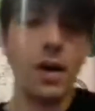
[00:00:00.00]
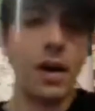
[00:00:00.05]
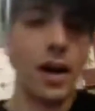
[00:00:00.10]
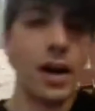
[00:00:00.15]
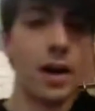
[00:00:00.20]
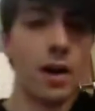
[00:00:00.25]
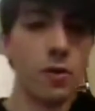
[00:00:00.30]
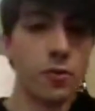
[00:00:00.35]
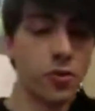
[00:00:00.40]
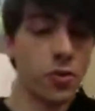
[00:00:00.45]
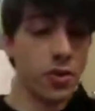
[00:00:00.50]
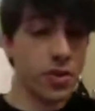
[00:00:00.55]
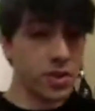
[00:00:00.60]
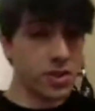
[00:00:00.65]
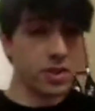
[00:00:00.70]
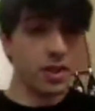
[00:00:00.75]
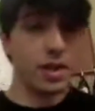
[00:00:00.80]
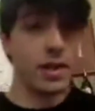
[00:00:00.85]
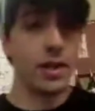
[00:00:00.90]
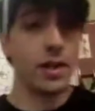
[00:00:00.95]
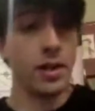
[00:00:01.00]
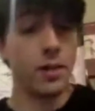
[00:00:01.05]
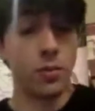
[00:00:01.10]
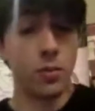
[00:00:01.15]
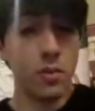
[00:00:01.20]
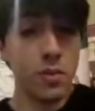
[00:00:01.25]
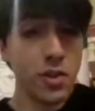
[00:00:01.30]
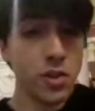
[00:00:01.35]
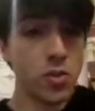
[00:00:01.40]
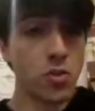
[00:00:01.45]
of course, we
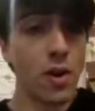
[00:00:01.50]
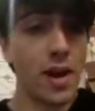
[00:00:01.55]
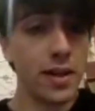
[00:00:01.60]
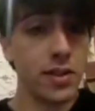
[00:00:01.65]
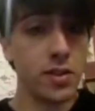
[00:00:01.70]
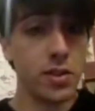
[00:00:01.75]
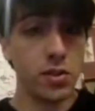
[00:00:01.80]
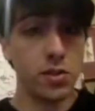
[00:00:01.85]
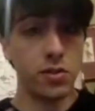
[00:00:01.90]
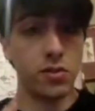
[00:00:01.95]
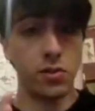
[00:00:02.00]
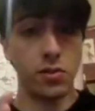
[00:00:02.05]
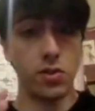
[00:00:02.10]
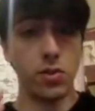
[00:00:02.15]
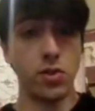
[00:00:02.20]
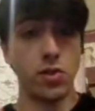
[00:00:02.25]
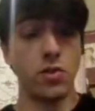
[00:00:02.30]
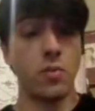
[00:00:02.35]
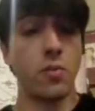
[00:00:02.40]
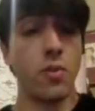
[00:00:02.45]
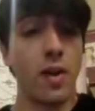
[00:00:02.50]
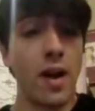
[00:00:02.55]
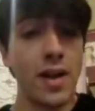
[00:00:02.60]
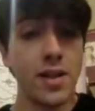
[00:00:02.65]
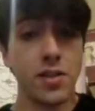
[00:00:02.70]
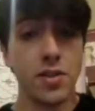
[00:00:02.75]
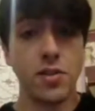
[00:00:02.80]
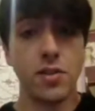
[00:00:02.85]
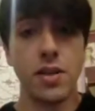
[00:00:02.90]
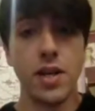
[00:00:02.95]
will try to
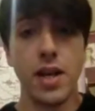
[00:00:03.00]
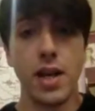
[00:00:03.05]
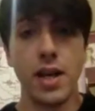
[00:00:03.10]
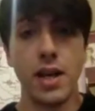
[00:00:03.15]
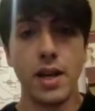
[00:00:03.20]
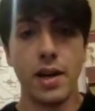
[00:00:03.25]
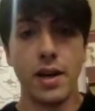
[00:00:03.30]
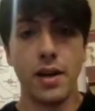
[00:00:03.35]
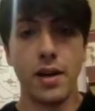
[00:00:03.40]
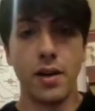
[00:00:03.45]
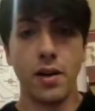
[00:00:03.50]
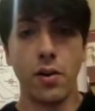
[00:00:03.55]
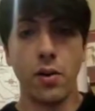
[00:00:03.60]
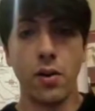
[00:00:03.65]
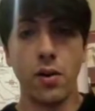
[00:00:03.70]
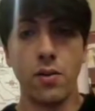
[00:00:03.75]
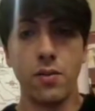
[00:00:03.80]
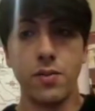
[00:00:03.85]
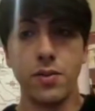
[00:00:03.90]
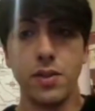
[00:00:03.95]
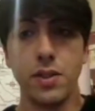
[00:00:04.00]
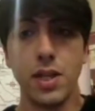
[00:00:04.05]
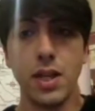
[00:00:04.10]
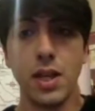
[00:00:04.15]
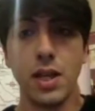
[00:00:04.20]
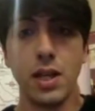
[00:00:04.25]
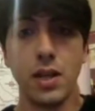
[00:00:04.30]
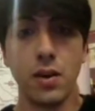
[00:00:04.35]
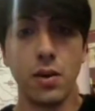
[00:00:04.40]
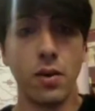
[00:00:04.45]
summarize today all of
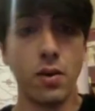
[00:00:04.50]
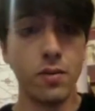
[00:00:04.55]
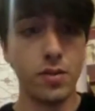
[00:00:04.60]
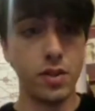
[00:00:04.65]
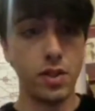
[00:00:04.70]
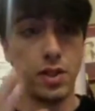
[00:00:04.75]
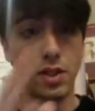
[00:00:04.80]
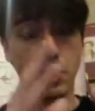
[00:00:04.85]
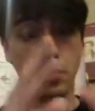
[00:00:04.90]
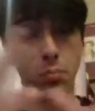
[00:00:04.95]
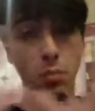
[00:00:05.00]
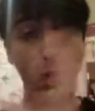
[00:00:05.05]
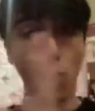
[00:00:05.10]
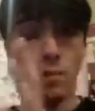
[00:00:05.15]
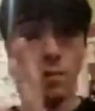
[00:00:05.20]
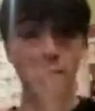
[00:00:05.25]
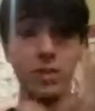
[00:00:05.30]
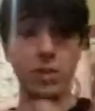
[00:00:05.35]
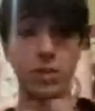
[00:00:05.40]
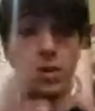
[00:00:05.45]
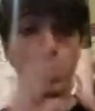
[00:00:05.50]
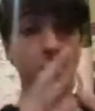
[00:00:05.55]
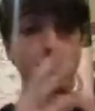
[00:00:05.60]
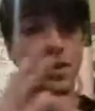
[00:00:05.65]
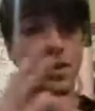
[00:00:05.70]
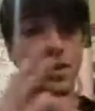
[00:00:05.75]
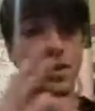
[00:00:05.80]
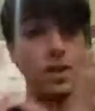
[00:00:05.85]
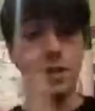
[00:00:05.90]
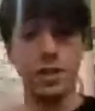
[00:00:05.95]
the moments, all of
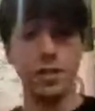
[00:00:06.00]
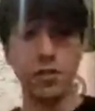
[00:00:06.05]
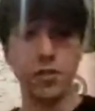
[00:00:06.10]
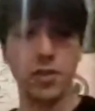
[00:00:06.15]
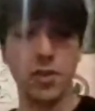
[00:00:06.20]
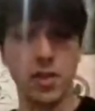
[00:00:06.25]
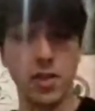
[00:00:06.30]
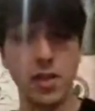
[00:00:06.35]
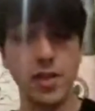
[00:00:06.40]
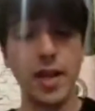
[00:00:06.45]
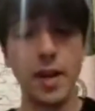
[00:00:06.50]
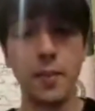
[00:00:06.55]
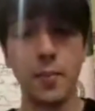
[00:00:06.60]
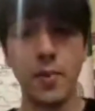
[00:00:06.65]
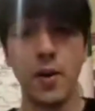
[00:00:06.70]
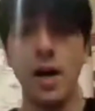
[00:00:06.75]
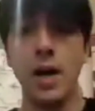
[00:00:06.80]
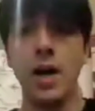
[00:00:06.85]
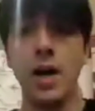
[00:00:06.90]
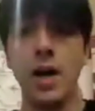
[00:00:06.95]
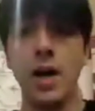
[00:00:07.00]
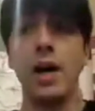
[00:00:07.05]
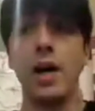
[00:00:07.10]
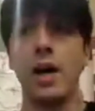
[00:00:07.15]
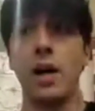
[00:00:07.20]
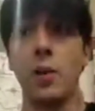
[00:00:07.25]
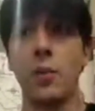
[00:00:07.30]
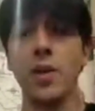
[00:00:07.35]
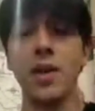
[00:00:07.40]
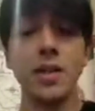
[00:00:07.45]
the different steps.
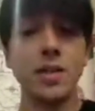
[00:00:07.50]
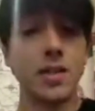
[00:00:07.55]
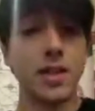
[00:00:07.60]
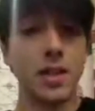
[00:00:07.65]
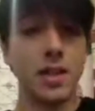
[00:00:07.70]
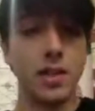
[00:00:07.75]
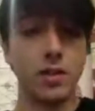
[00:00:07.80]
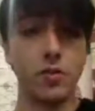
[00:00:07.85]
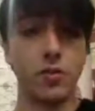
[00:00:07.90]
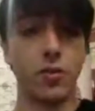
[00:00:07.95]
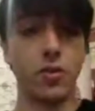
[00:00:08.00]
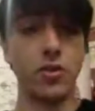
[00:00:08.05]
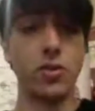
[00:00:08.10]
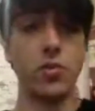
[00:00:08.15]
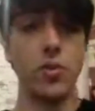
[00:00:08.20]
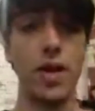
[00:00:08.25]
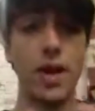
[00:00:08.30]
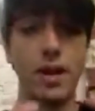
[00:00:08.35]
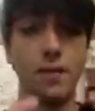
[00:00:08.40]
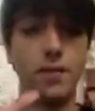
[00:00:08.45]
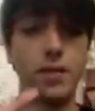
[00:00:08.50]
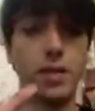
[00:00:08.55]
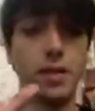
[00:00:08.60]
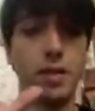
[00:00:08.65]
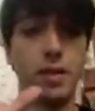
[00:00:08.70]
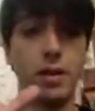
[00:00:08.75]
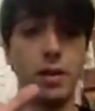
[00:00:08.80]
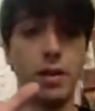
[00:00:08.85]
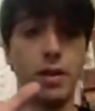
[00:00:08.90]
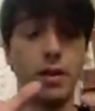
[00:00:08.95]
We can say that, of course, we have the
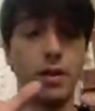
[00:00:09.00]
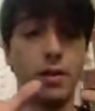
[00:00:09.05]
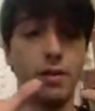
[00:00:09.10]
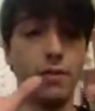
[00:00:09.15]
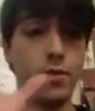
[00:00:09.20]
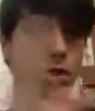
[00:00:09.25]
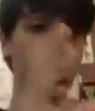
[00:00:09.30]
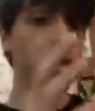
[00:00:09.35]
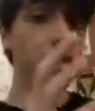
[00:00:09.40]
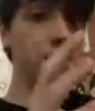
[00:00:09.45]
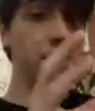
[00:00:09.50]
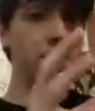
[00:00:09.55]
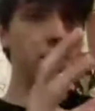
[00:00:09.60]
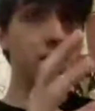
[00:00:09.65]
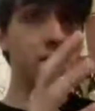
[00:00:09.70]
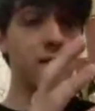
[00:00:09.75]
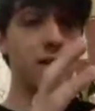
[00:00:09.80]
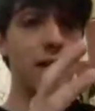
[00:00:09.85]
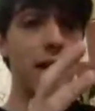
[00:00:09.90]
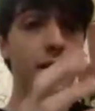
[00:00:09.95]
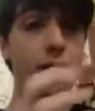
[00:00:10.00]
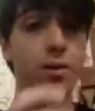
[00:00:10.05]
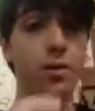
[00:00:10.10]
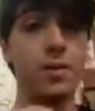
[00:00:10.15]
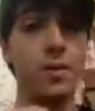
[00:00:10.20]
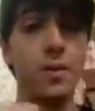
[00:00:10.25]
vegetative cycle,